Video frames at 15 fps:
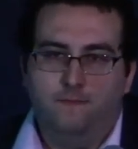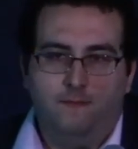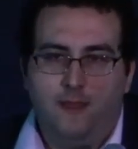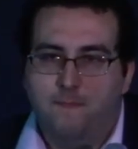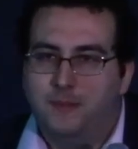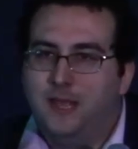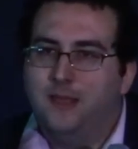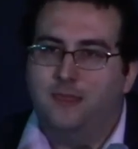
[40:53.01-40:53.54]
I
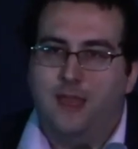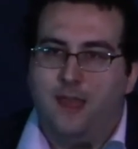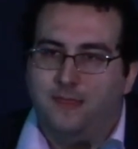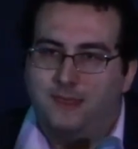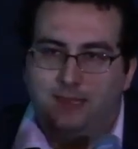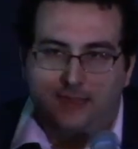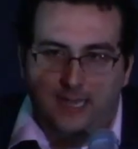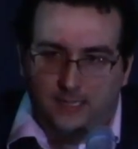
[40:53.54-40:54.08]
mean, I
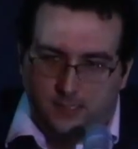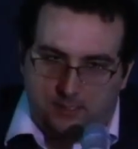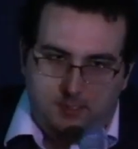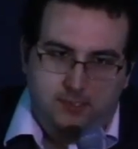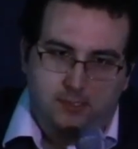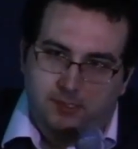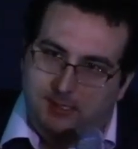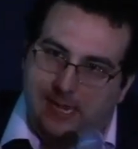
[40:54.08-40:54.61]
think that's
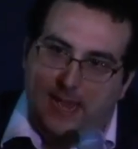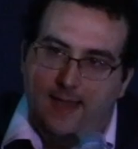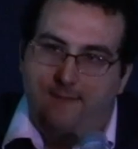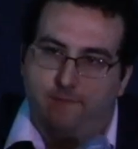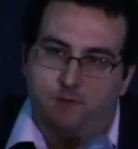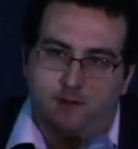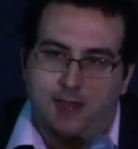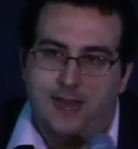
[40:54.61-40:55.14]
to have
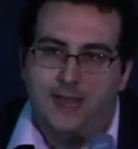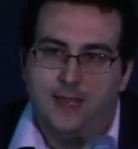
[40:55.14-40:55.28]
your eye